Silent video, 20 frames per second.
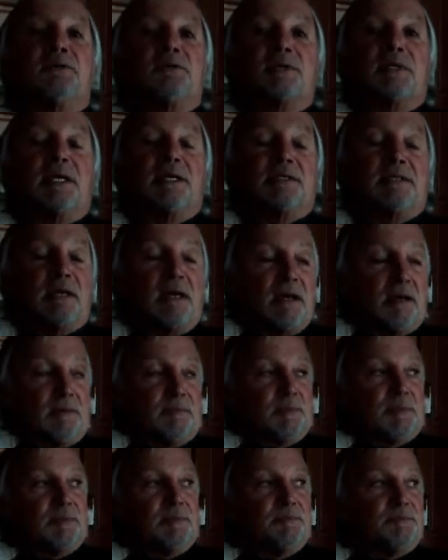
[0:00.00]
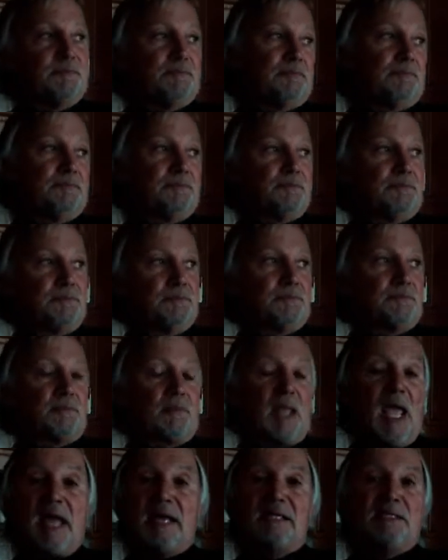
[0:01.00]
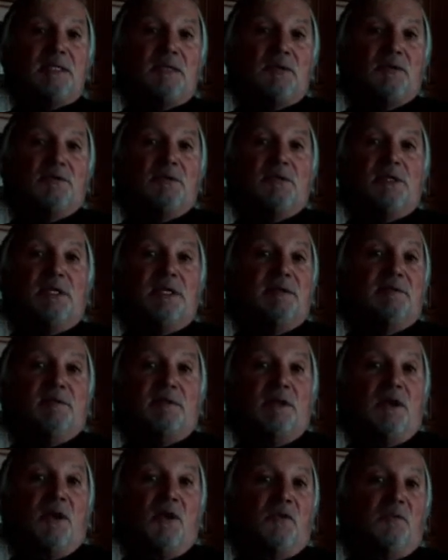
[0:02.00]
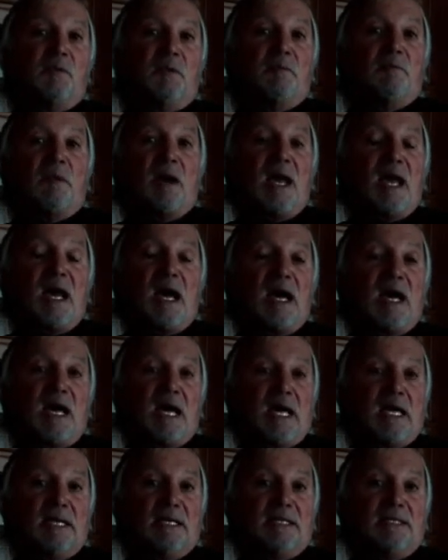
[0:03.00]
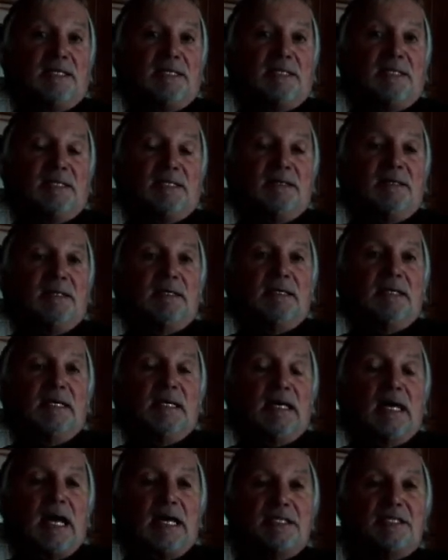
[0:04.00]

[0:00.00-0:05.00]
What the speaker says: I don't get up. I don't even open my eyes.